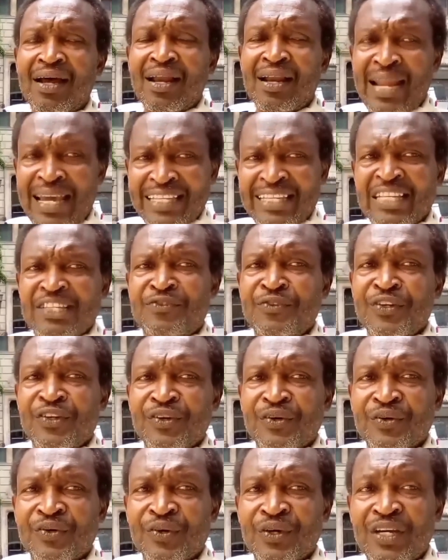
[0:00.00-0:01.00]
Like this
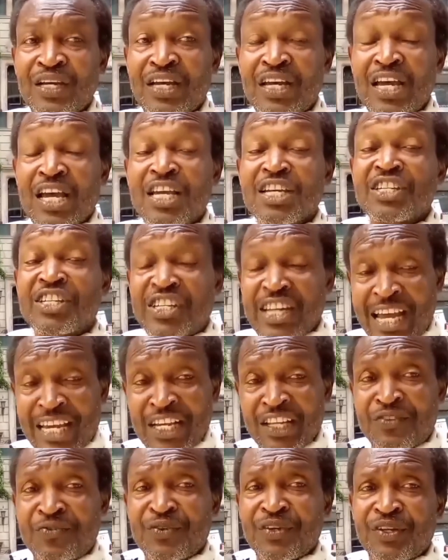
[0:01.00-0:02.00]
video, share
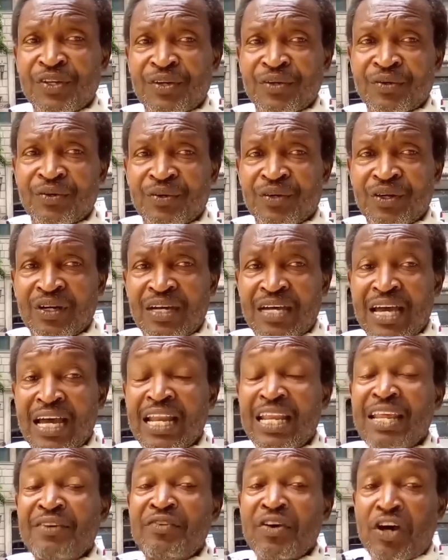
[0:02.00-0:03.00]
this video,
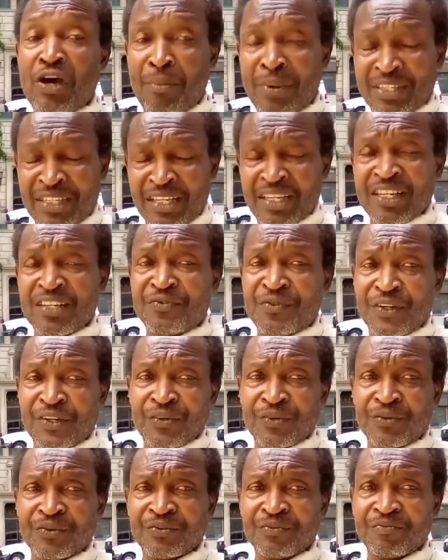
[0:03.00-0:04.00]
leave a comment on this
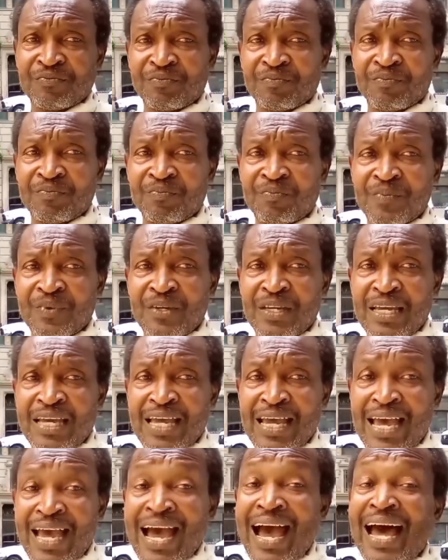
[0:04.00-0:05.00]
video,
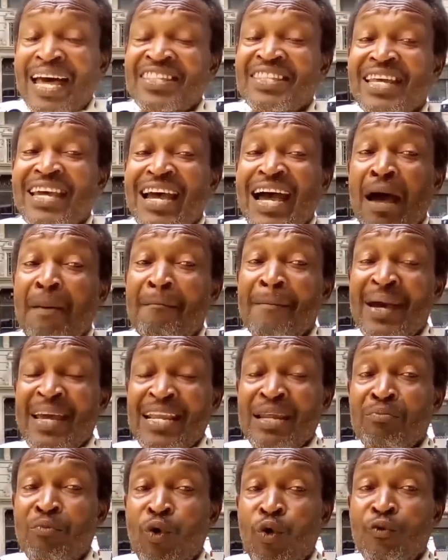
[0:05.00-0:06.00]
and there are
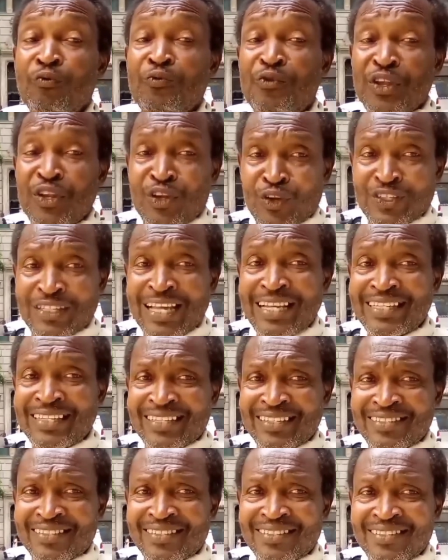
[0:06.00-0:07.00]
many more videos like
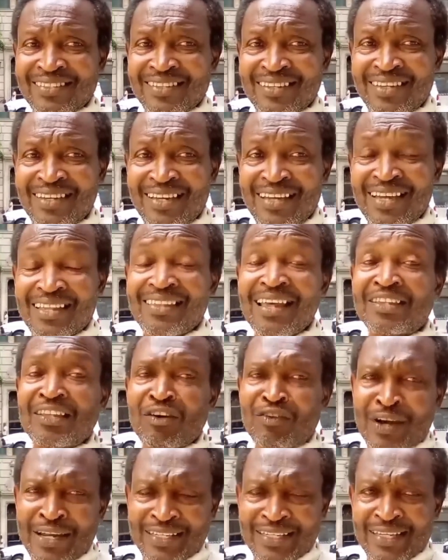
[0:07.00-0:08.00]
this that
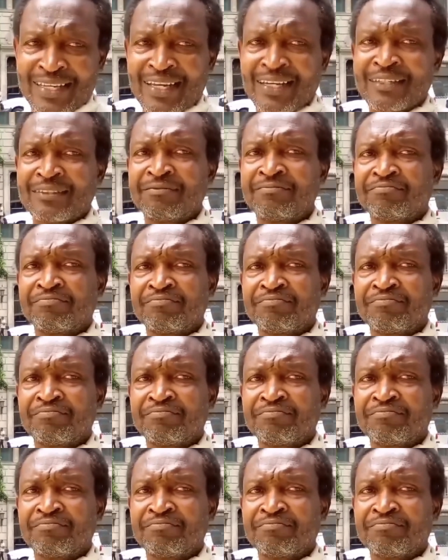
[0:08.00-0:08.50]
are right here.